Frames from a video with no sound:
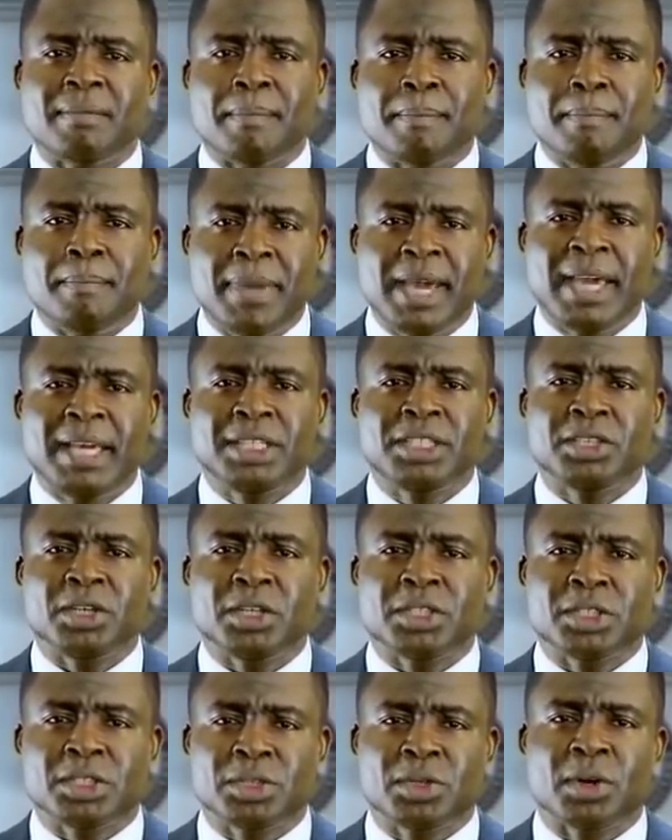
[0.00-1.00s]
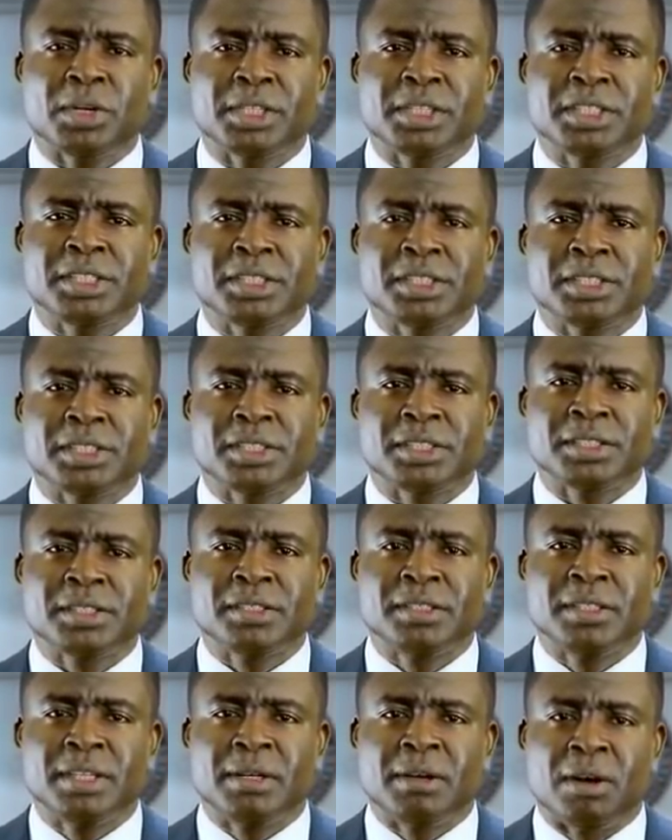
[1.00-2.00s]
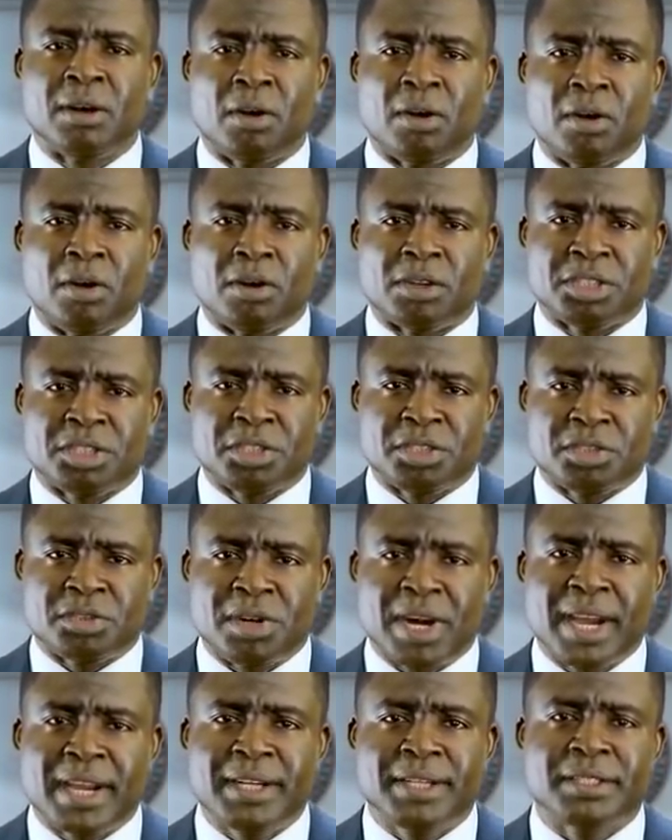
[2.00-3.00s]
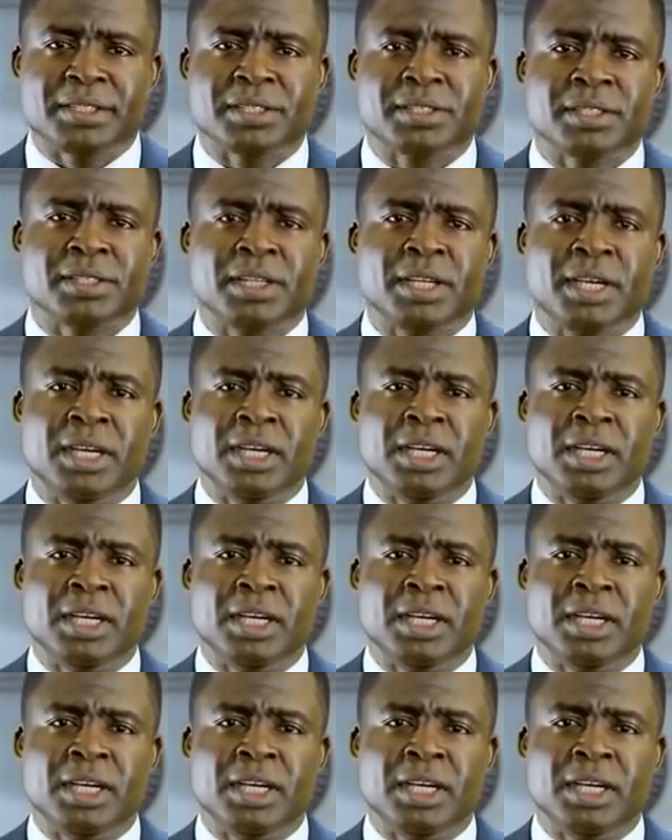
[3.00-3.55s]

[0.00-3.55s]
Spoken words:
major studies or strides